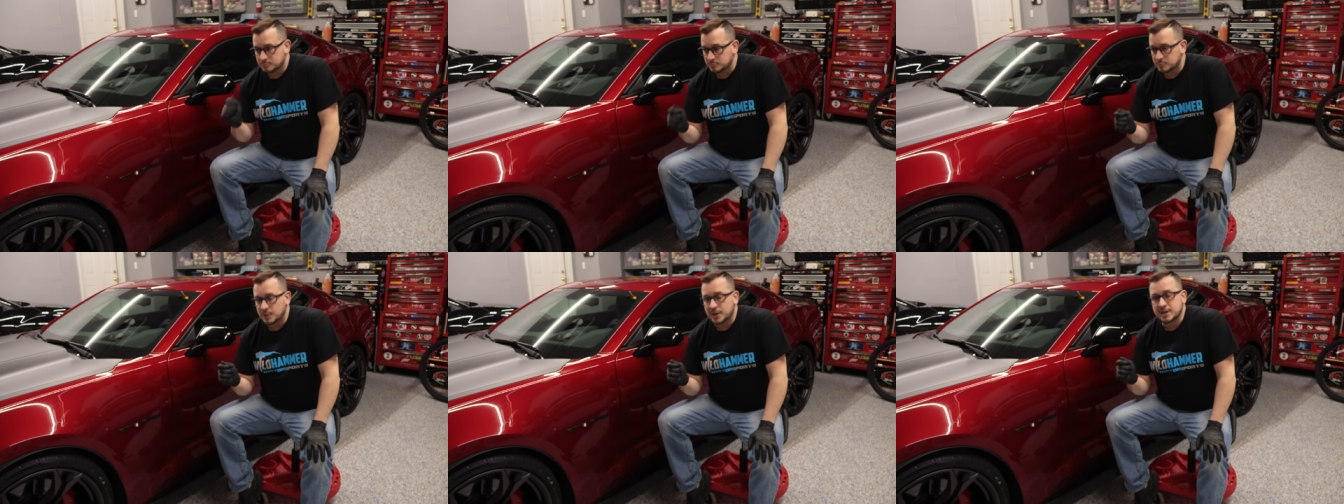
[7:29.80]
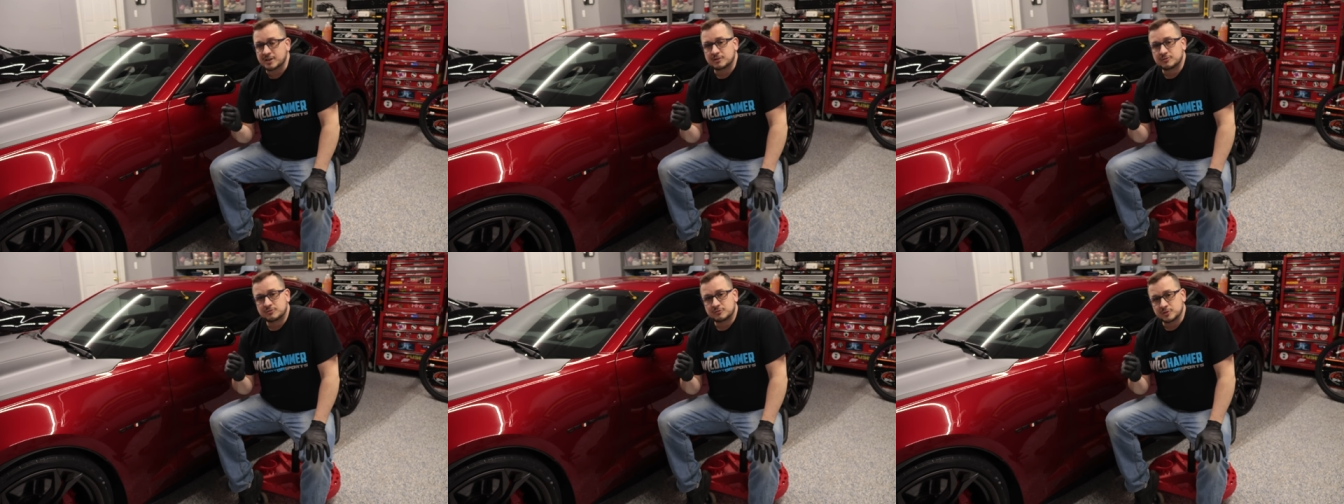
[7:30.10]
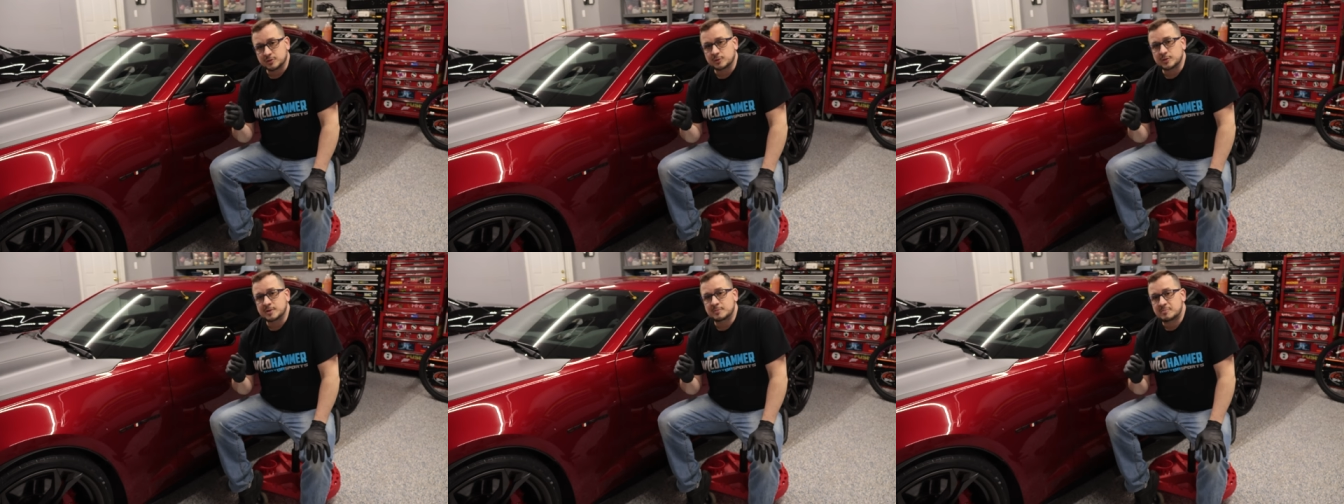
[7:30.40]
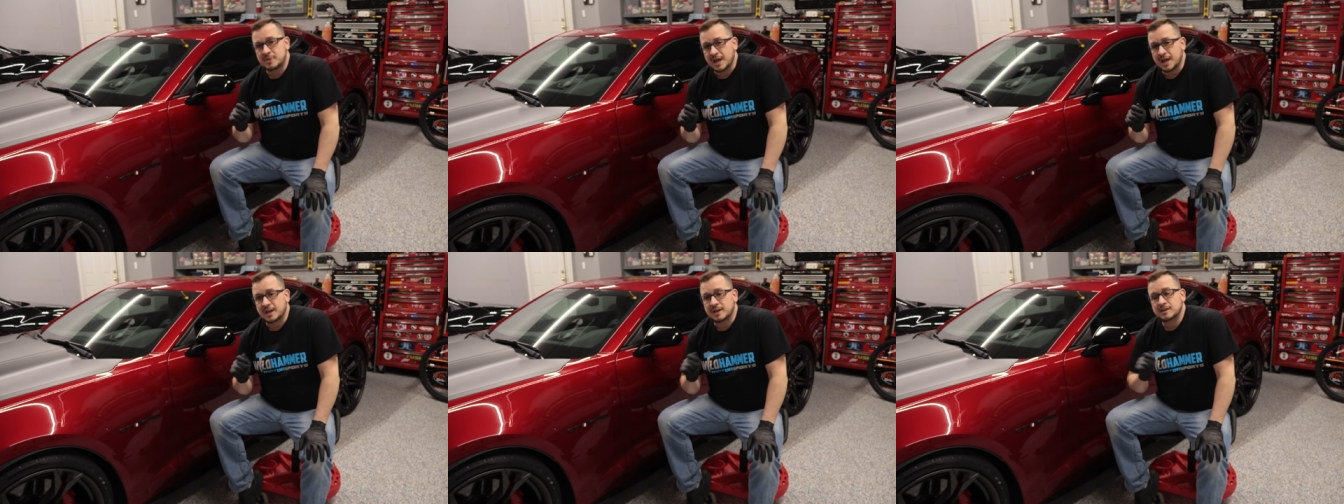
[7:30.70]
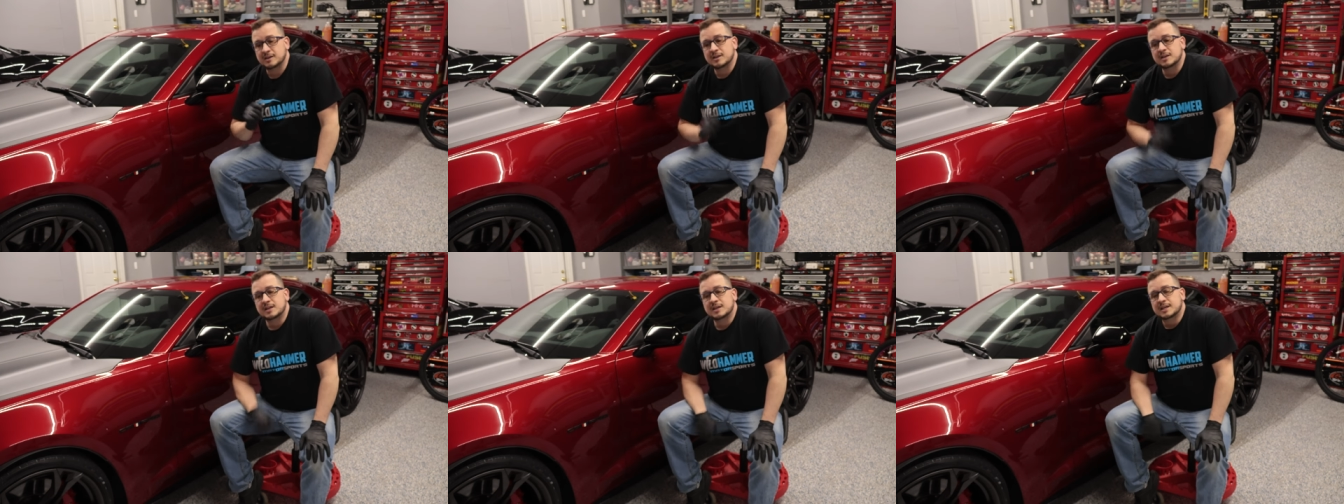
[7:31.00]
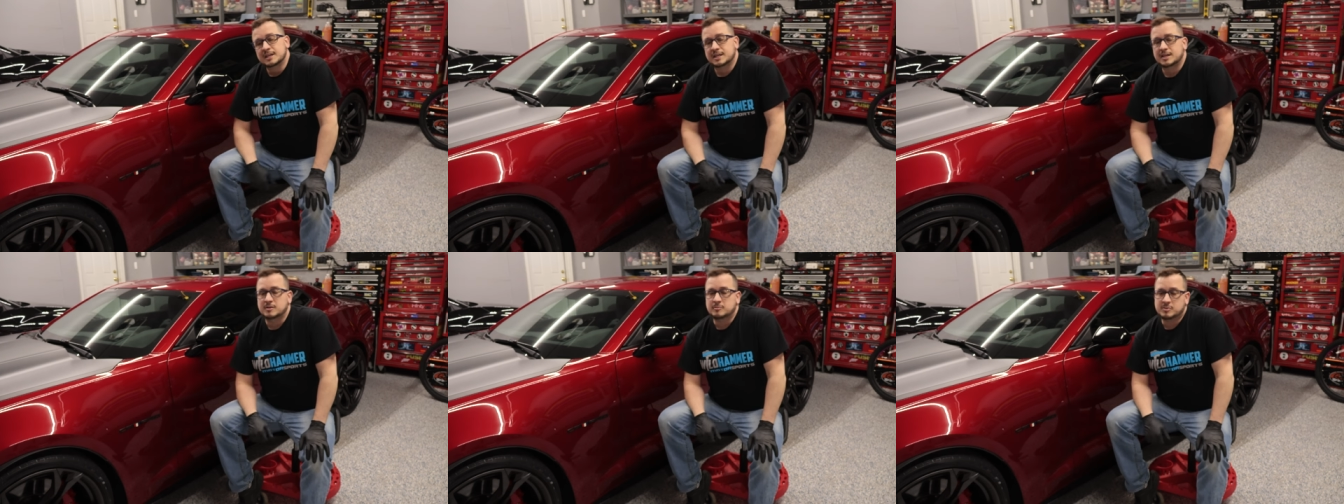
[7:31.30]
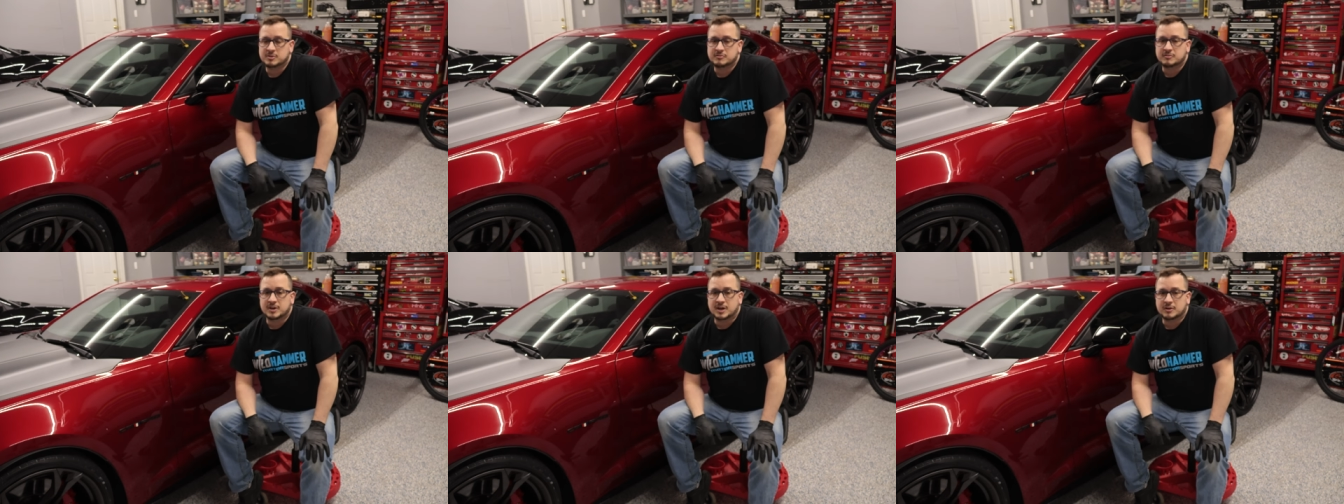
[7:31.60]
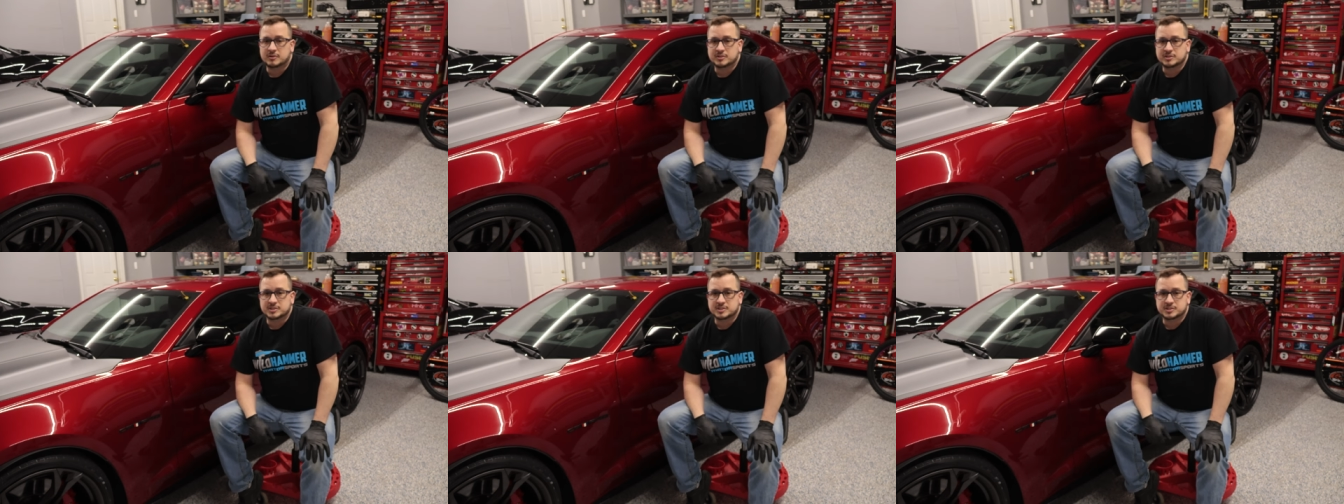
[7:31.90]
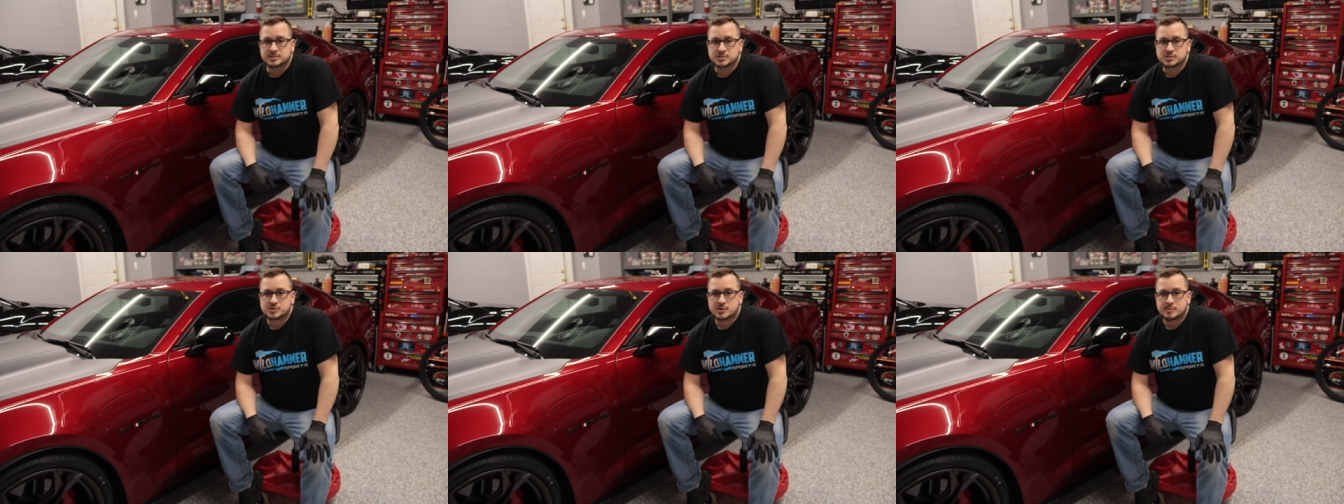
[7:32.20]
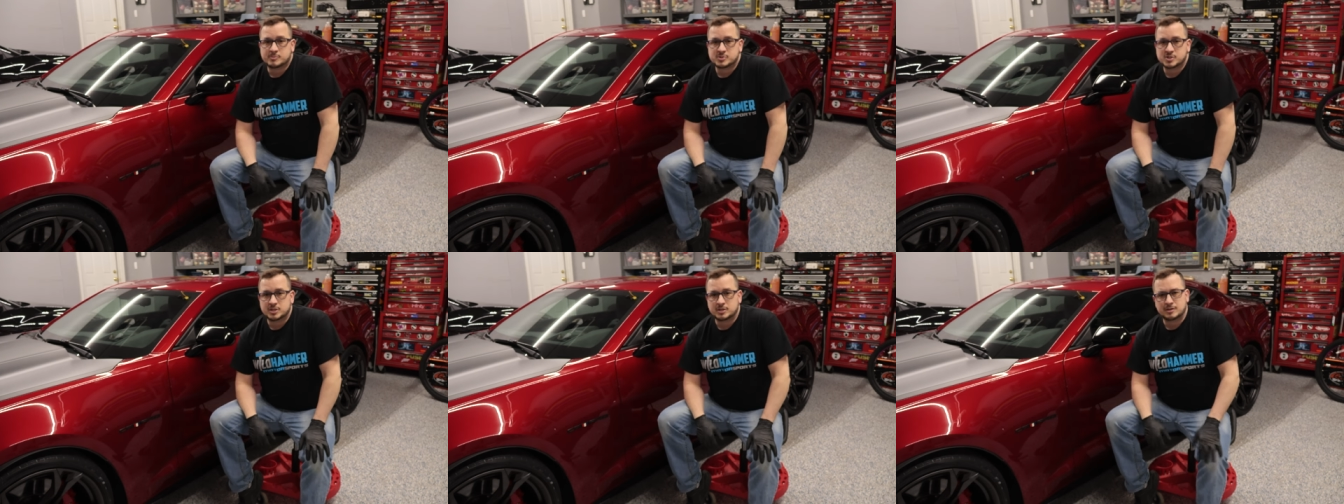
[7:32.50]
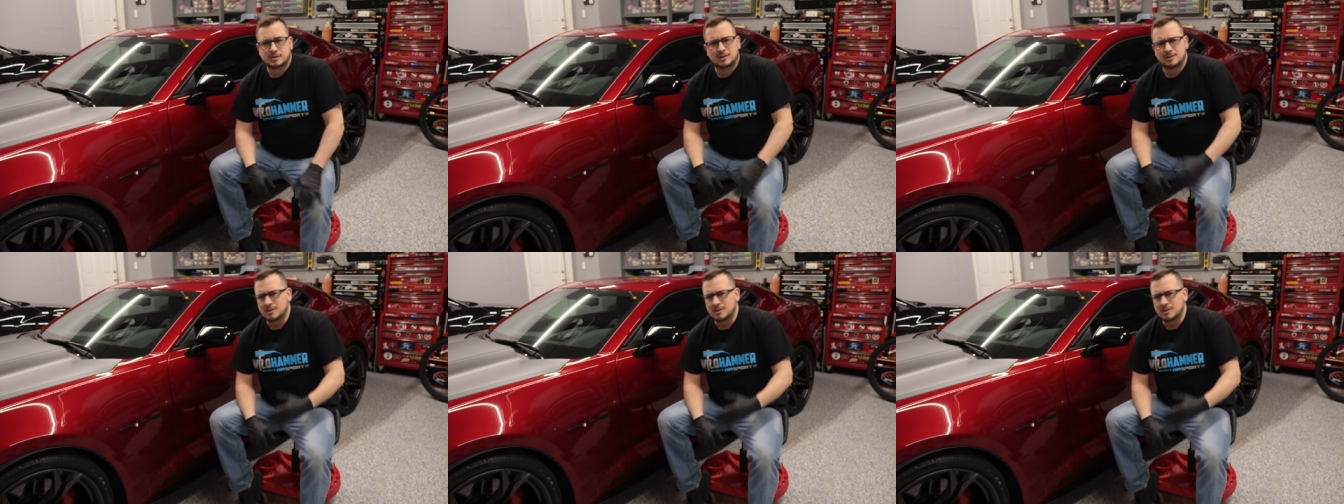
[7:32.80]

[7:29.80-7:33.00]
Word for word: brake fluid pen can be found in the description,